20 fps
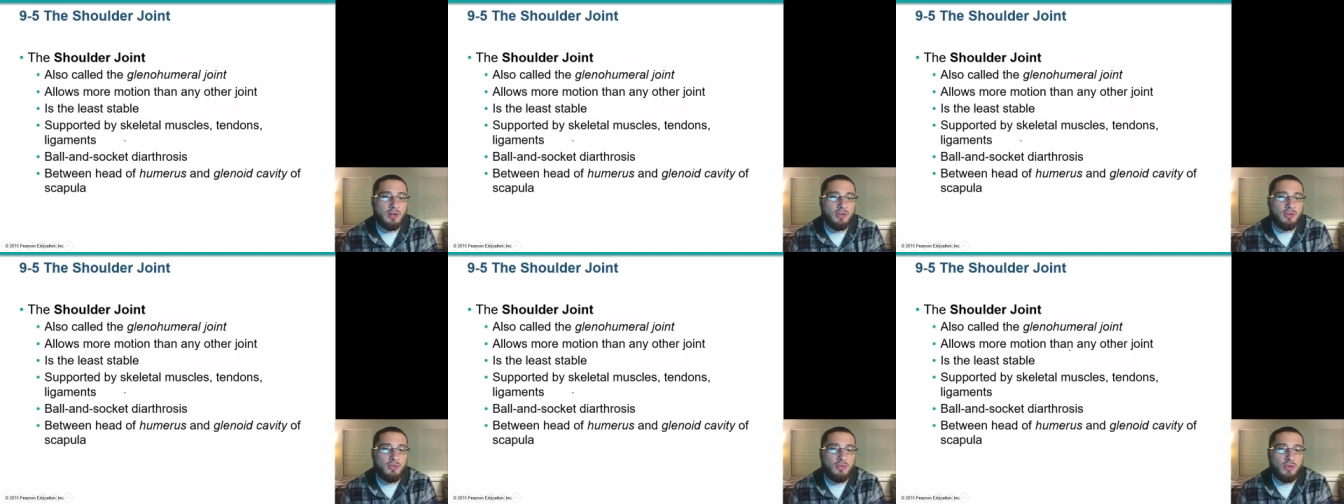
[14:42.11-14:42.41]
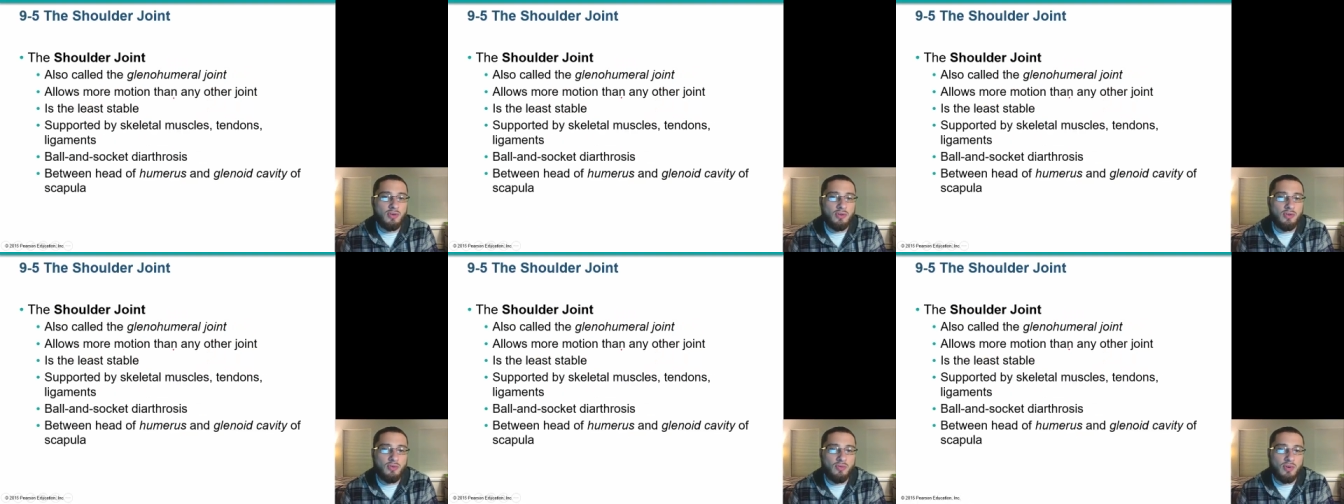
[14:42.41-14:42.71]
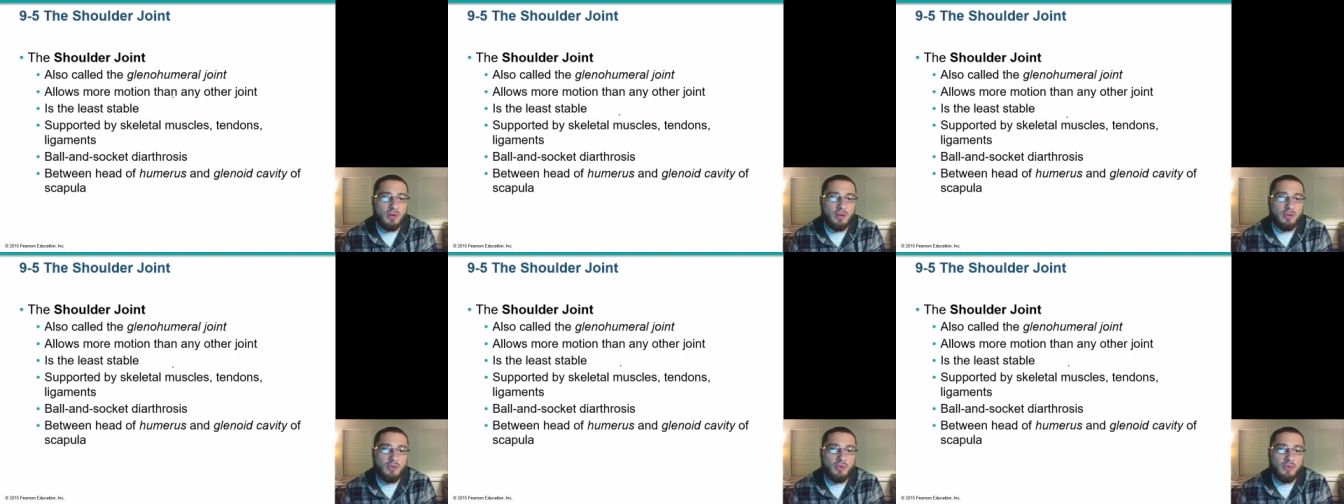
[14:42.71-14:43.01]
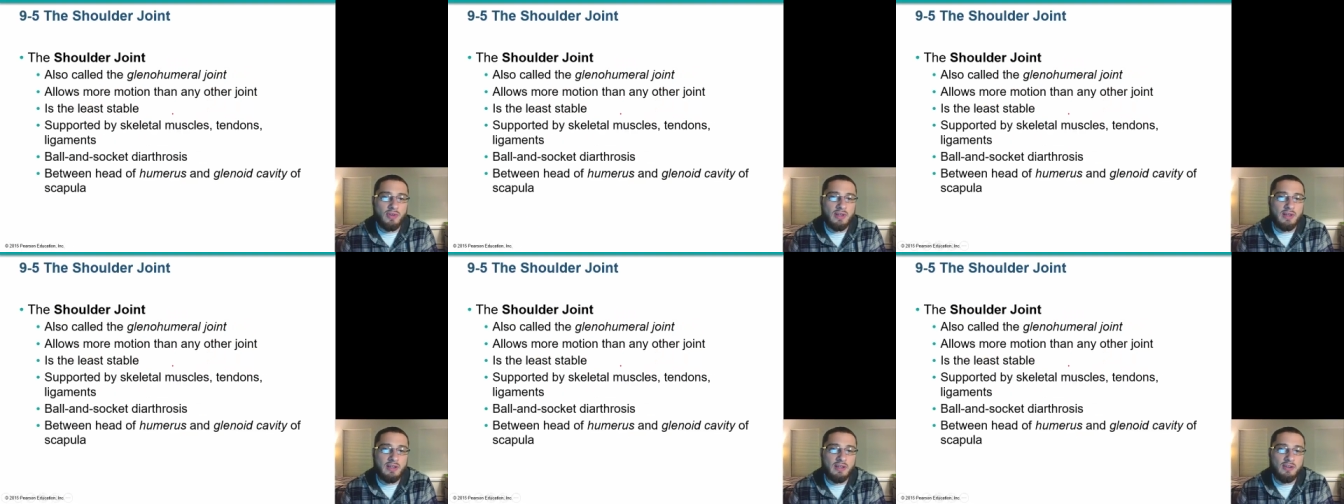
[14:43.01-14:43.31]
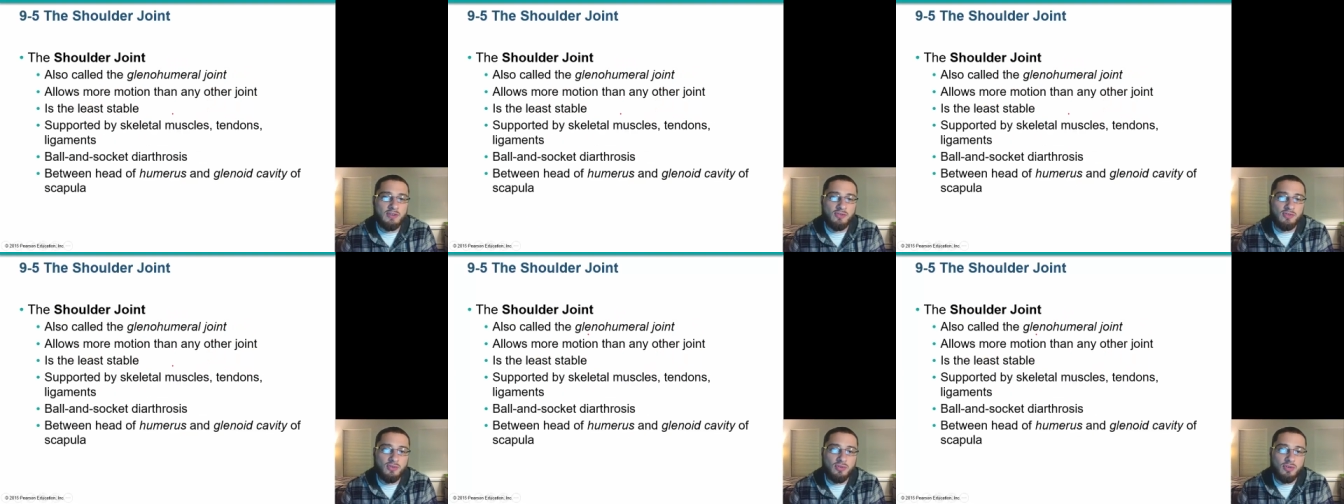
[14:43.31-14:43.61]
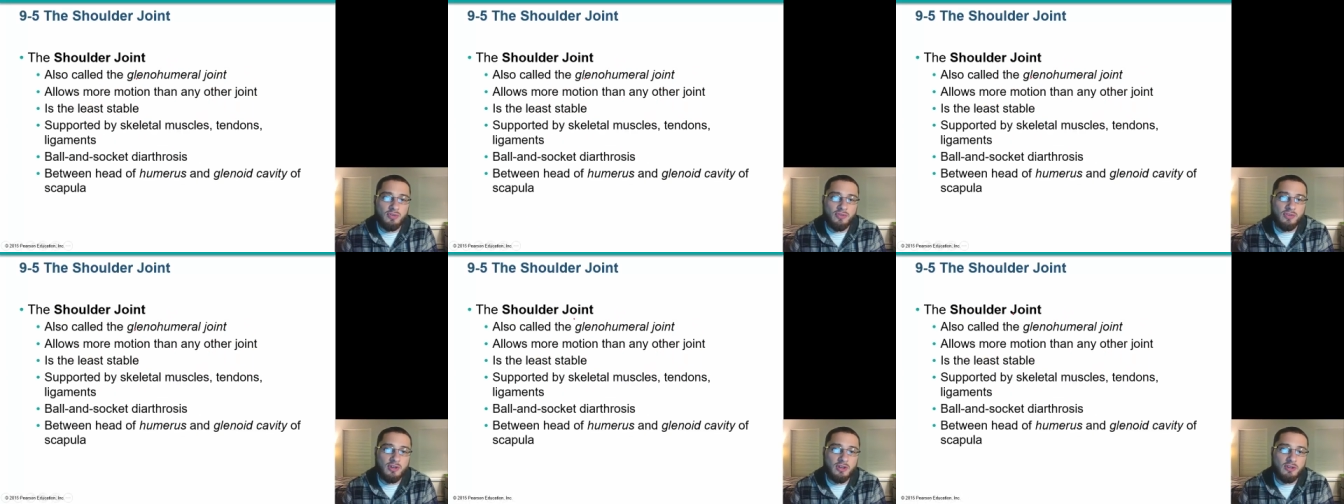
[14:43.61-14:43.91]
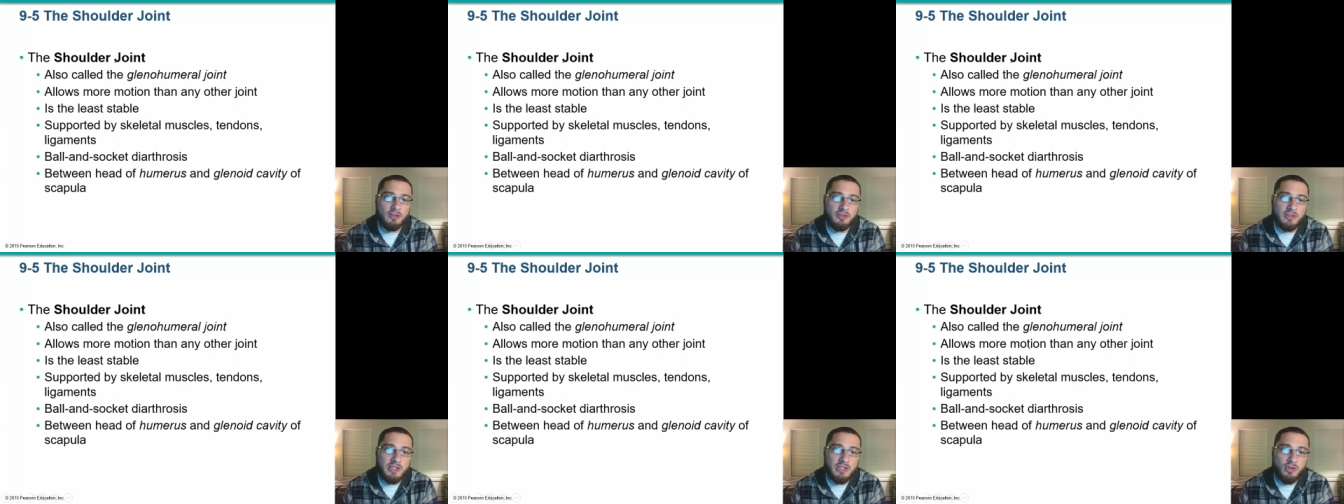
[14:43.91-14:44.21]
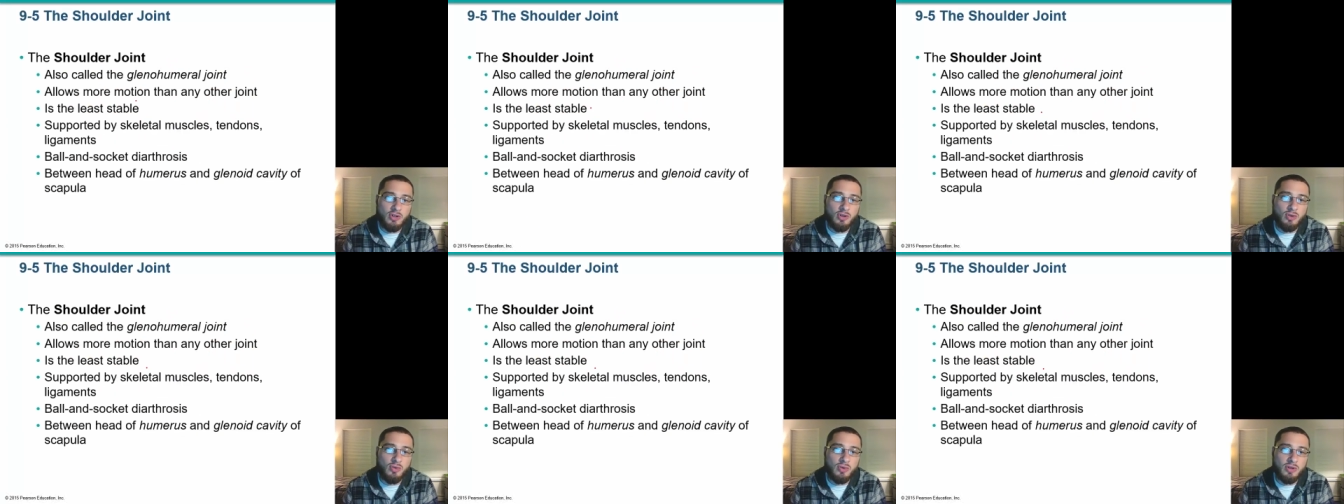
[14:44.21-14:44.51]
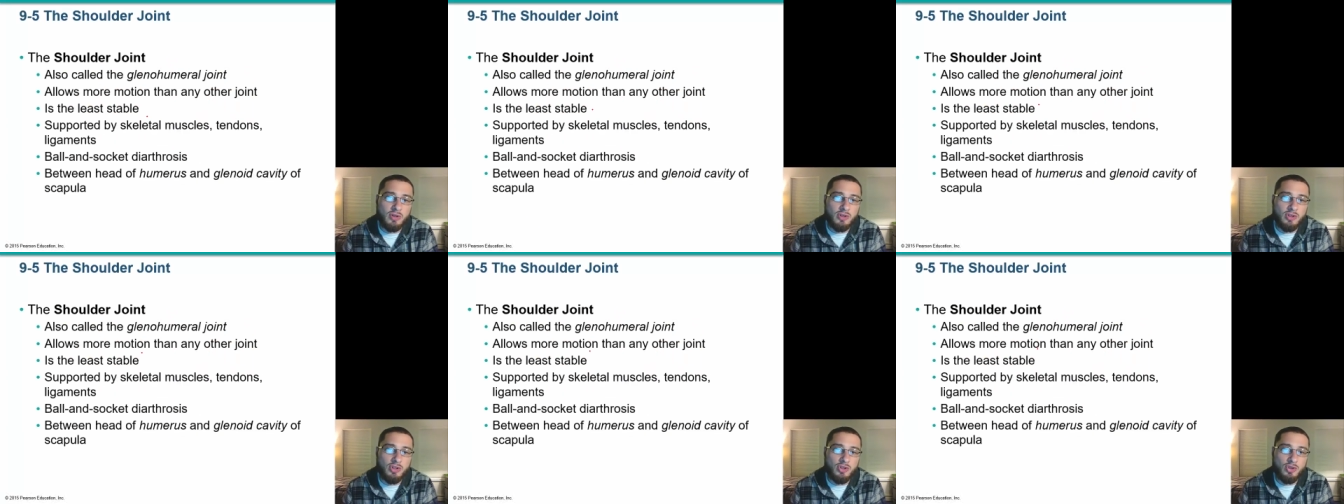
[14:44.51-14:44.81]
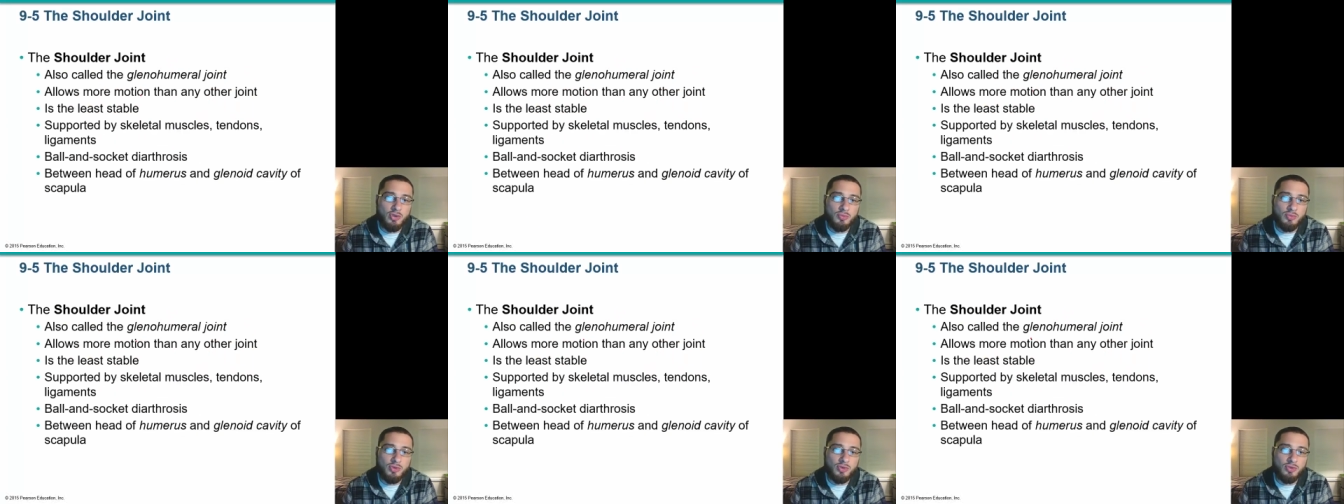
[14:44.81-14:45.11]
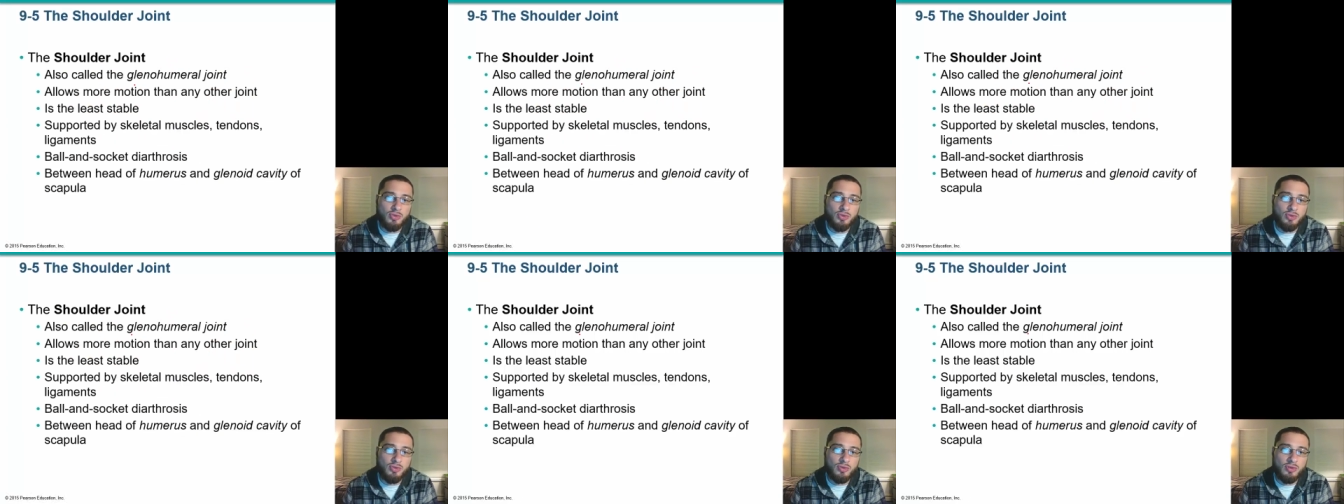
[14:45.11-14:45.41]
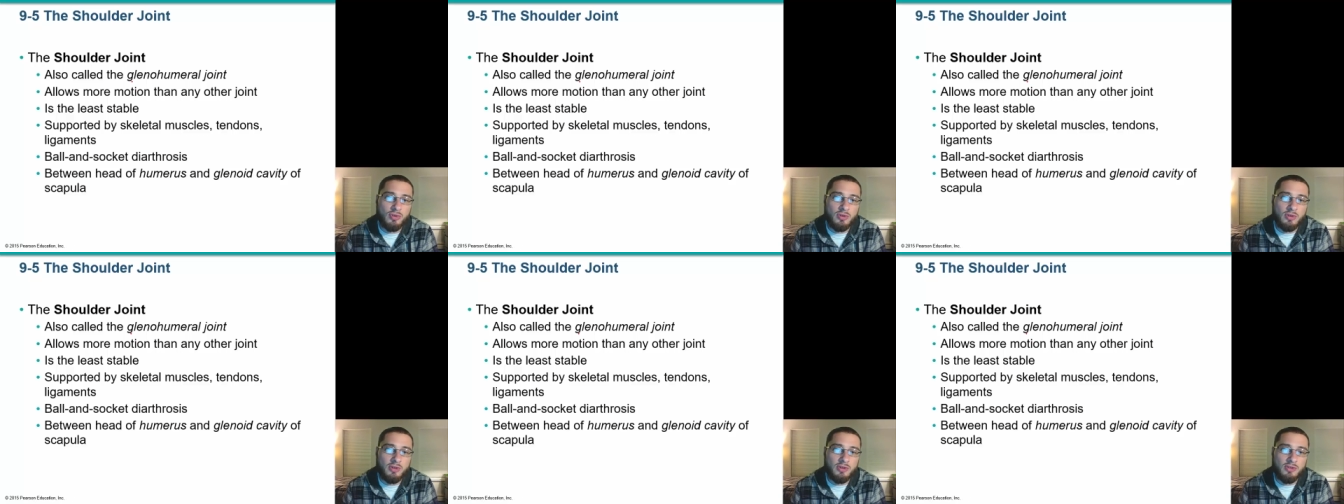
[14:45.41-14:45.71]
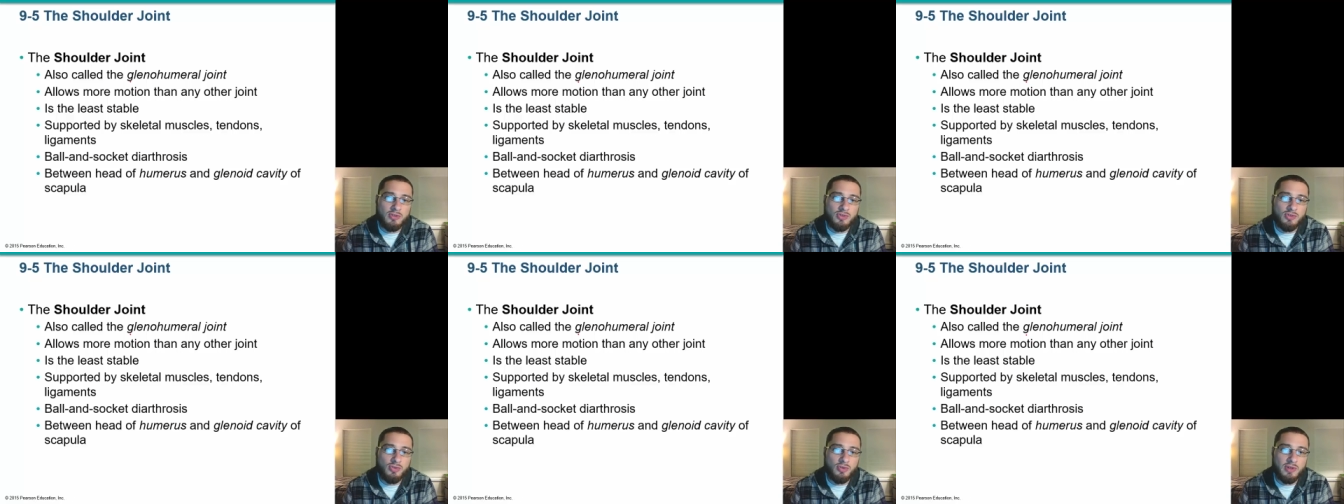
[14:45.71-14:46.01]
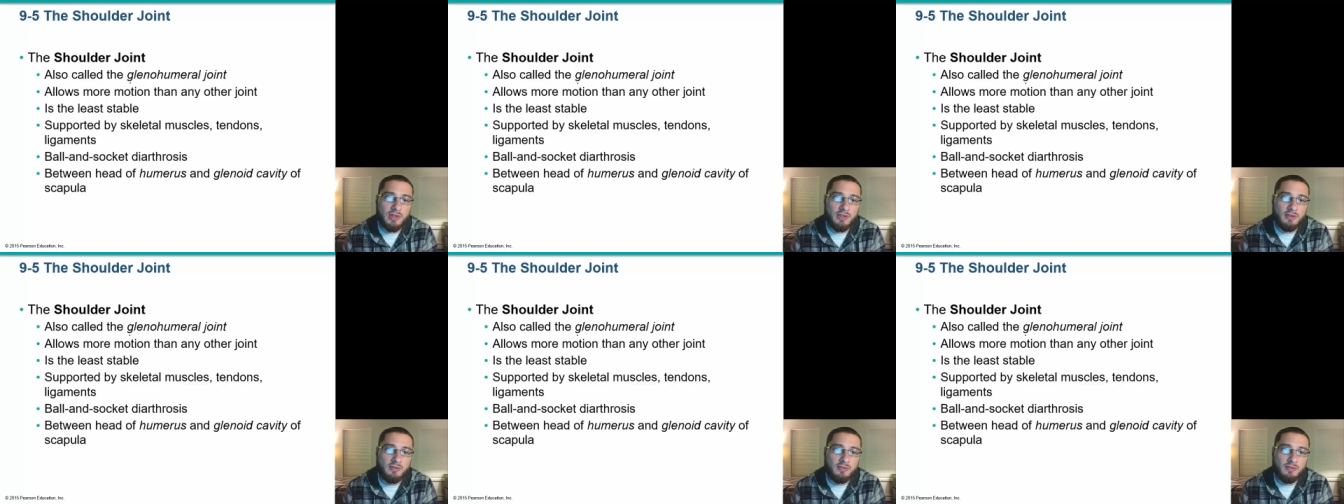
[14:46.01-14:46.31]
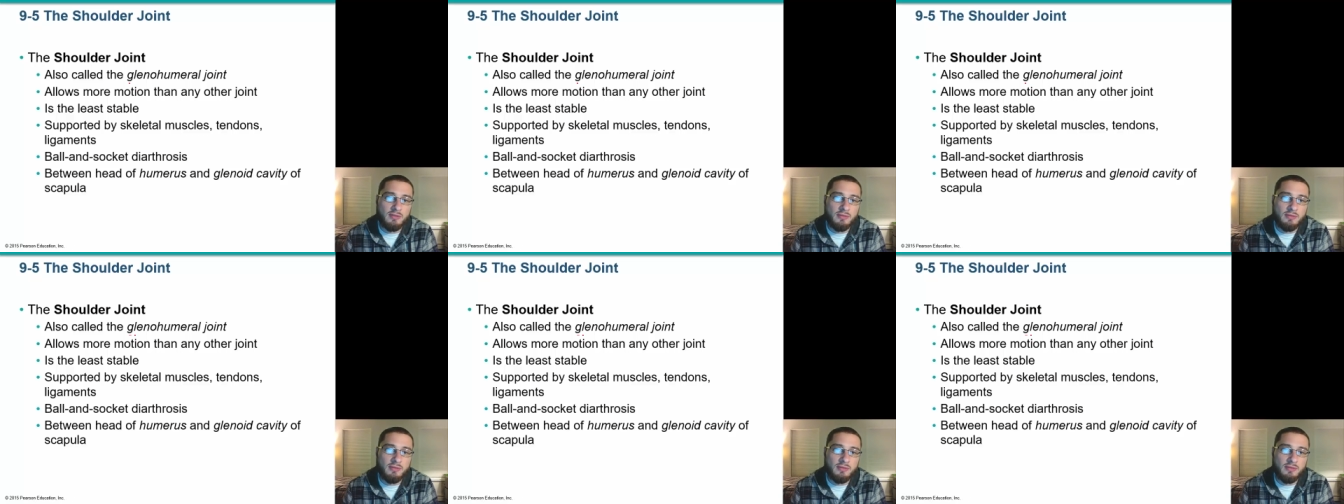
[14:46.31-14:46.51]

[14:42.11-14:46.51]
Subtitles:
to know that it is called the glenohumeral joint.